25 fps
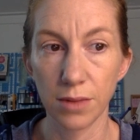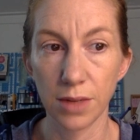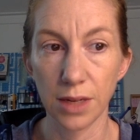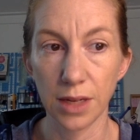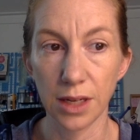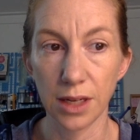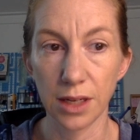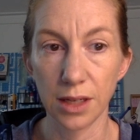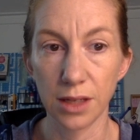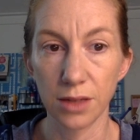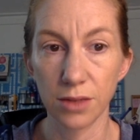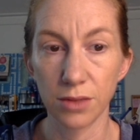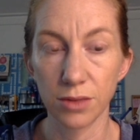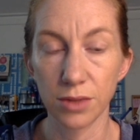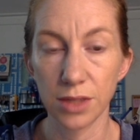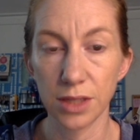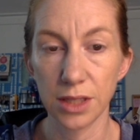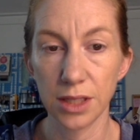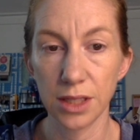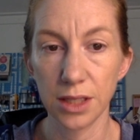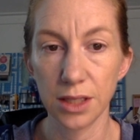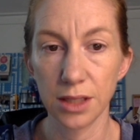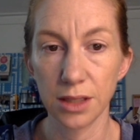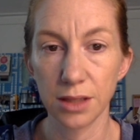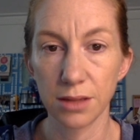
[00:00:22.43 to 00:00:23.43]
I don't
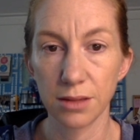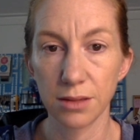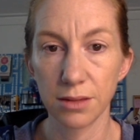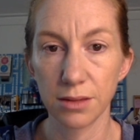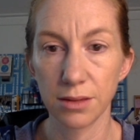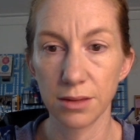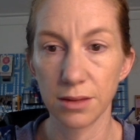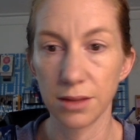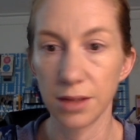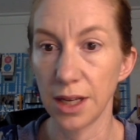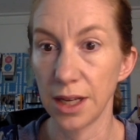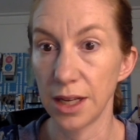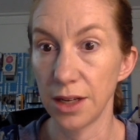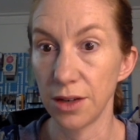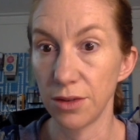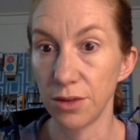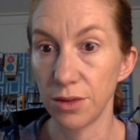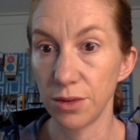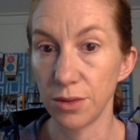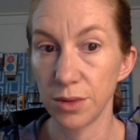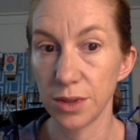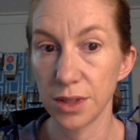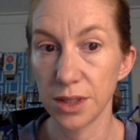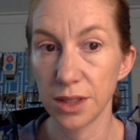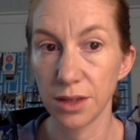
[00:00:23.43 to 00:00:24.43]
see it. I don't
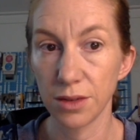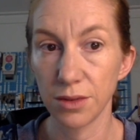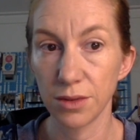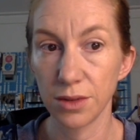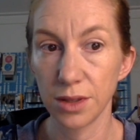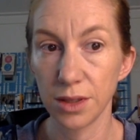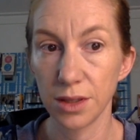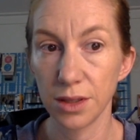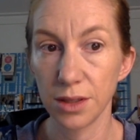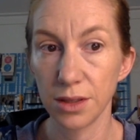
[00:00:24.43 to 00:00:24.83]
know what's going